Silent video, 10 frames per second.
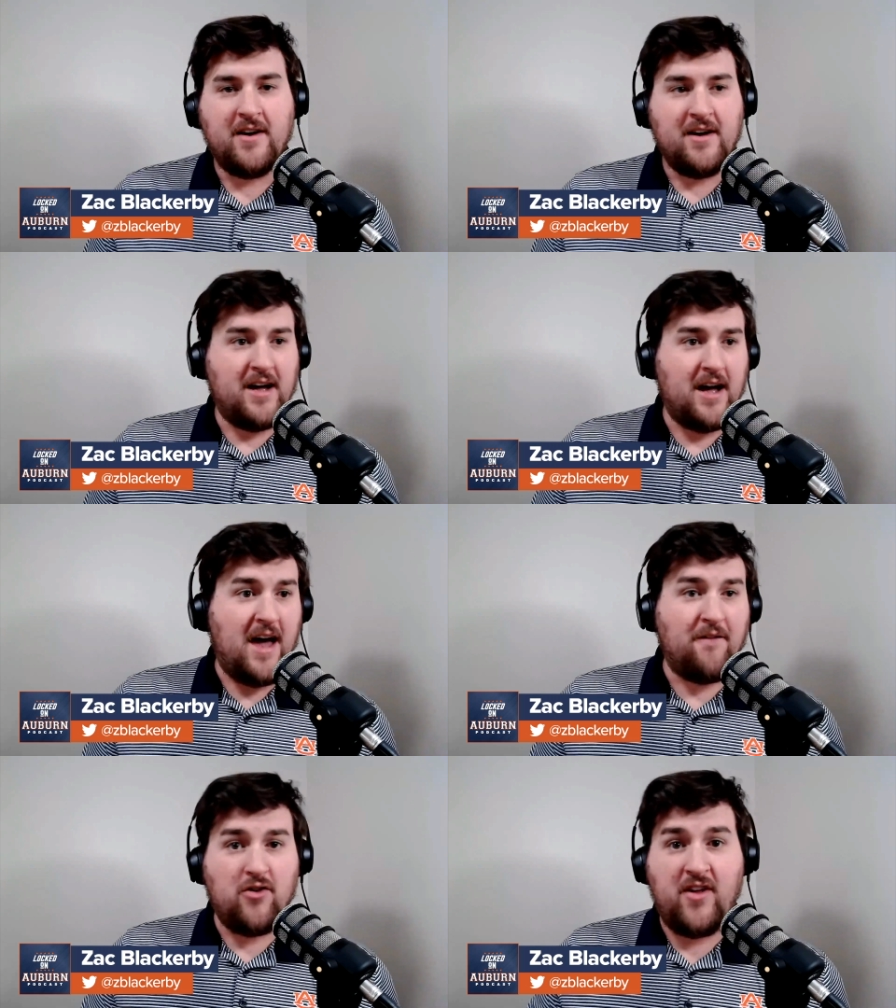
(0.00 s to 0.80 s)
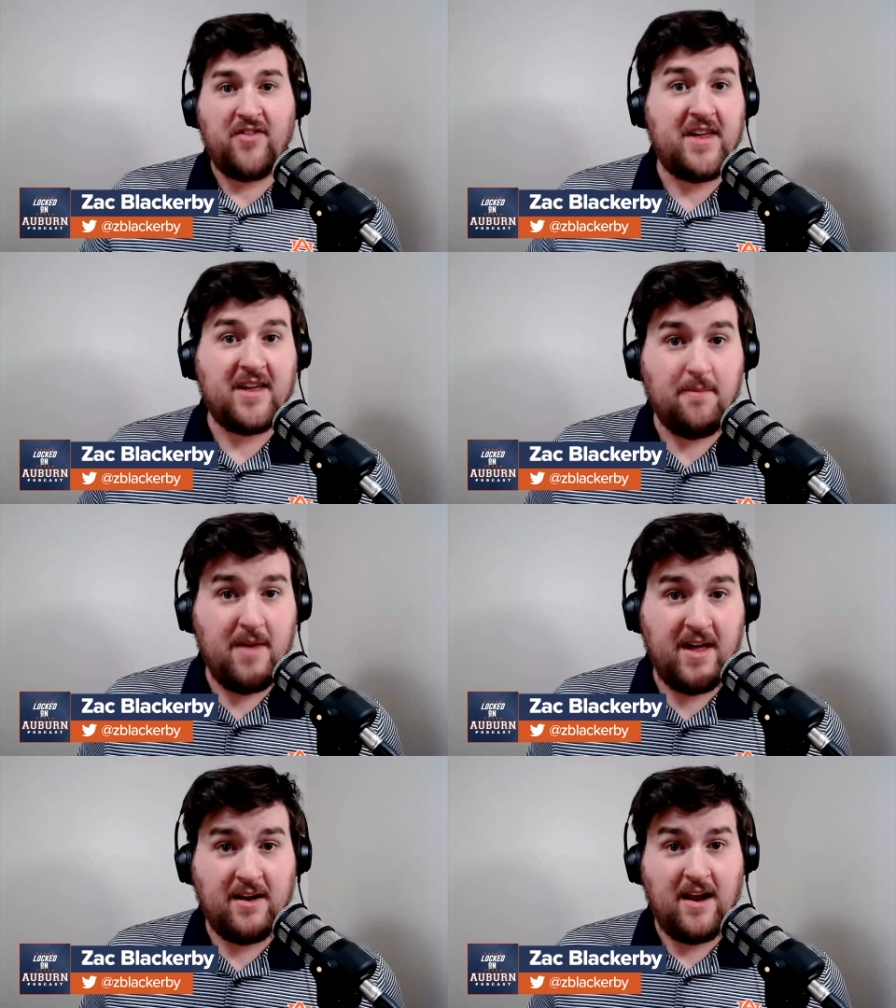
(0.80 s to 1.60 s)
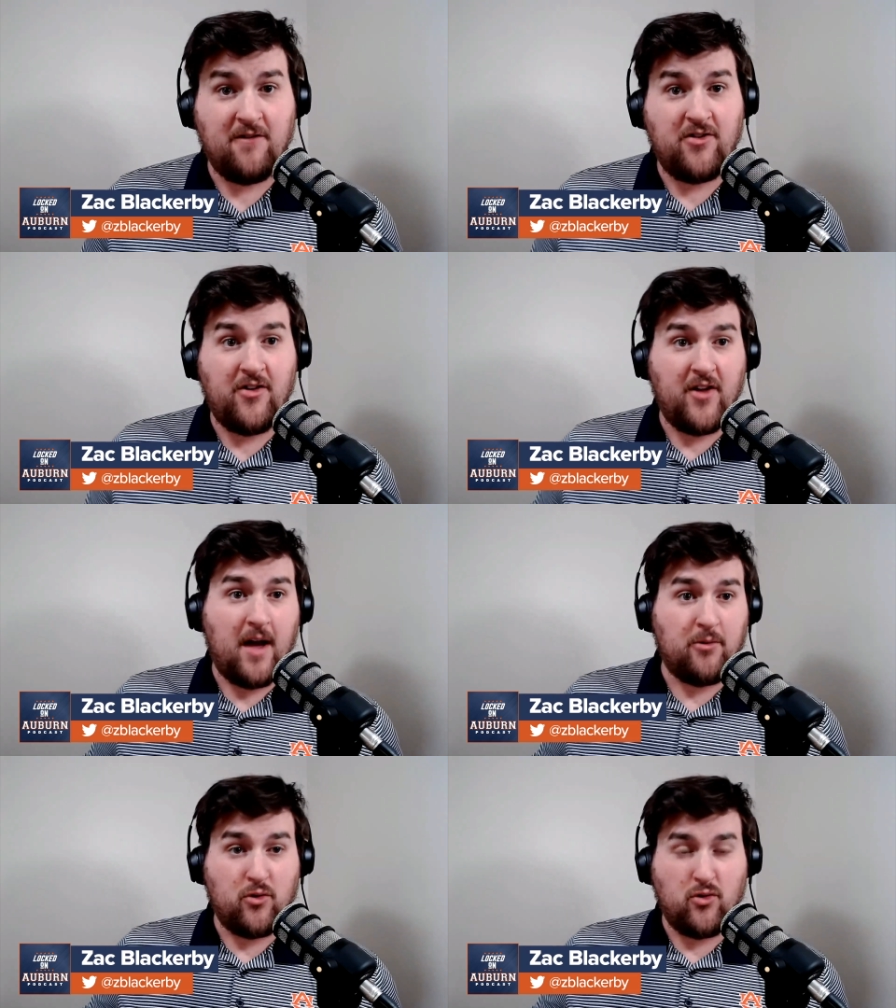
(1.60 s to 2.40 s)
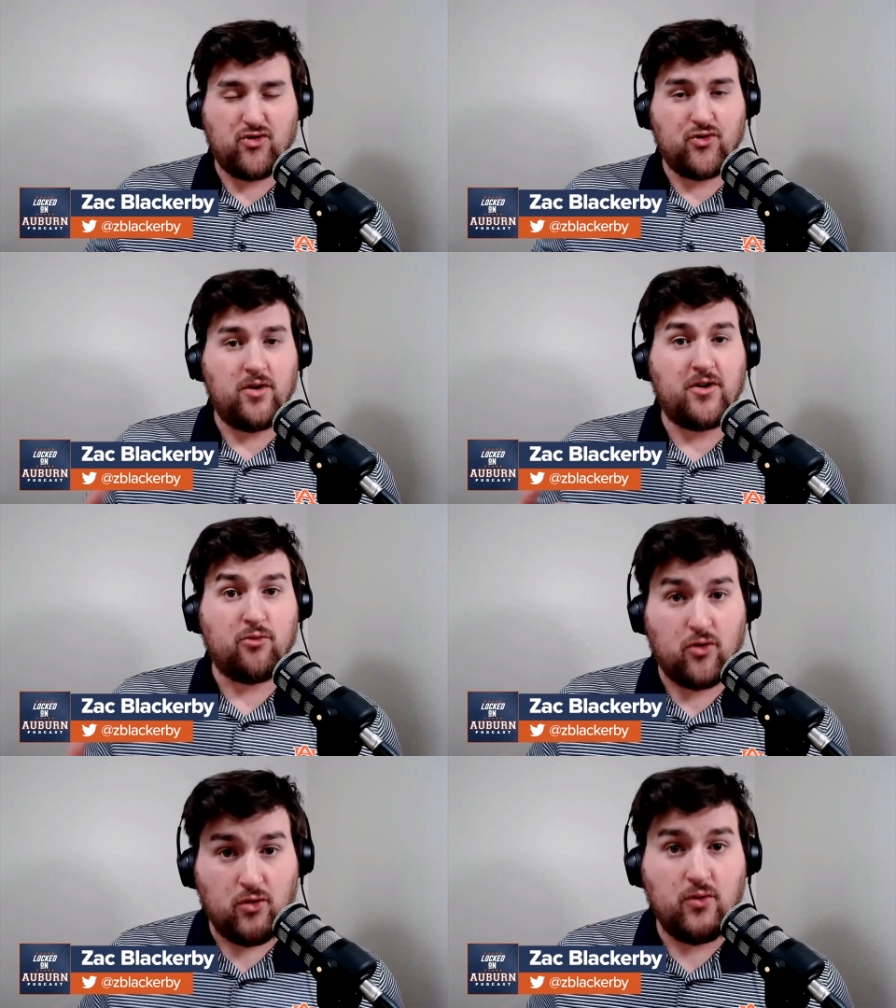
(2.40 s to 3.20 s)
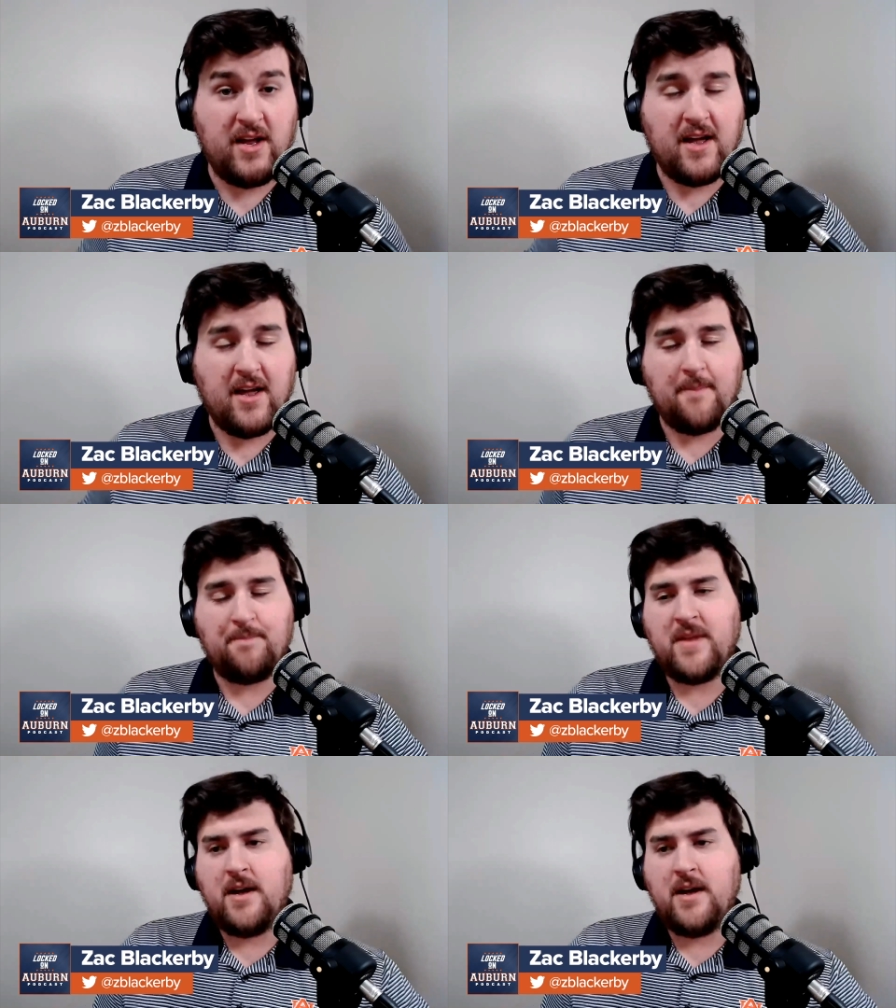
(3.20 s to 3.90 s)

ever since he committed and ever since Auburn was really recruiting him.